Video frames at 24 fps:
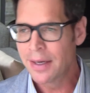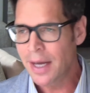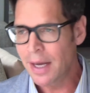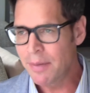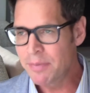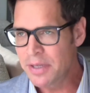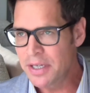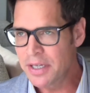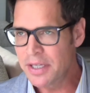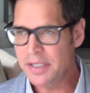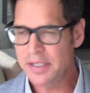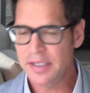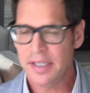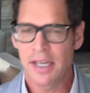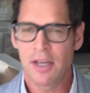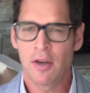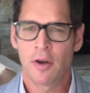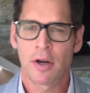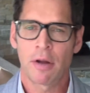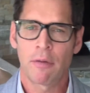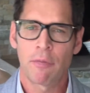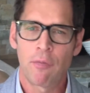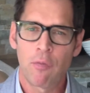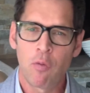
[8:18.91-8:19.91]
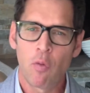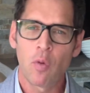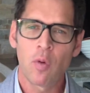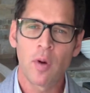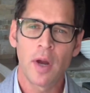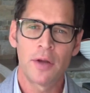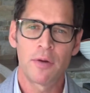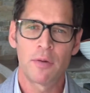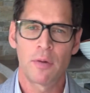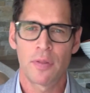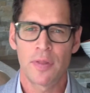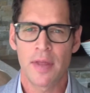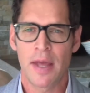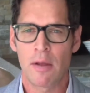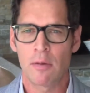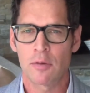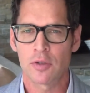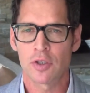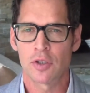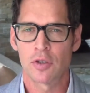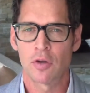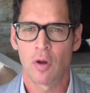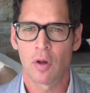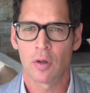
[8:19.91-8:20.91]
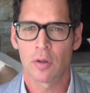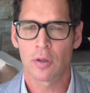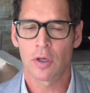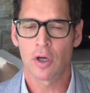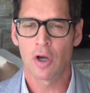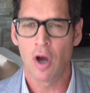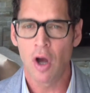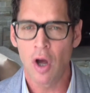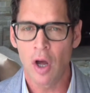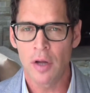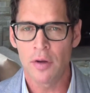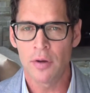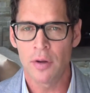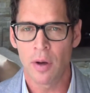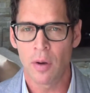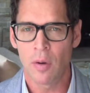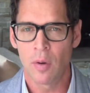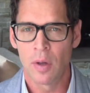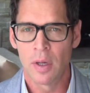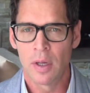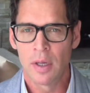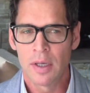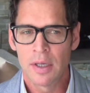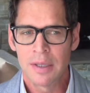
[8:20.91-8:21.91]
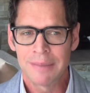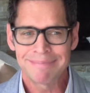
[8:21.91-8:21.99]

I'm going to say on a four hundred thousand dollar condo,